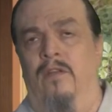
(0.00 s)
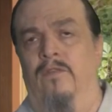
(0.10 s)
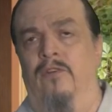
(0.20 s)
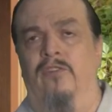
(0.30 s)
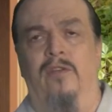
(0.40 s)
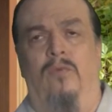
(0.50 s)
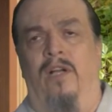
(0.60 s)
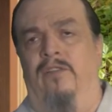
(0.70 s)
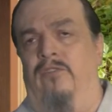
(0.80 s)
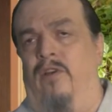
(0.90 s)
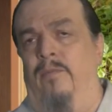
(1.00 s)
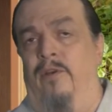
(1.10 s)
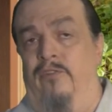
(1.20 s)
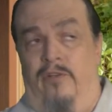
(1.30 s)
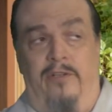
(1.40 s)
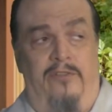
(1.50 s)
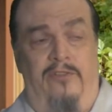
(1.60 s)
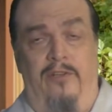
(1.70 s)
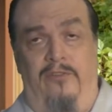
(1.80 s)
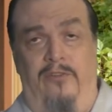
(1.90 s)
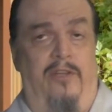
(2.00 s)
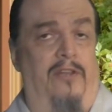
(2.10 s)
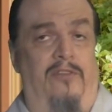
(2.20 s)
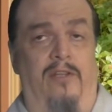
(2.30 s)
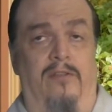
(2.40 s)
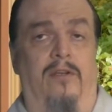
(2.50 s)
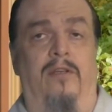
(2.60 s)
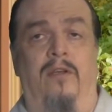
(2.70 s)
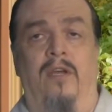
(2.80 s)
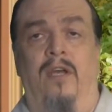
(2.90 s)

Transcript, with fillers: Conversely, wild strawberries aren't as innocent as they look.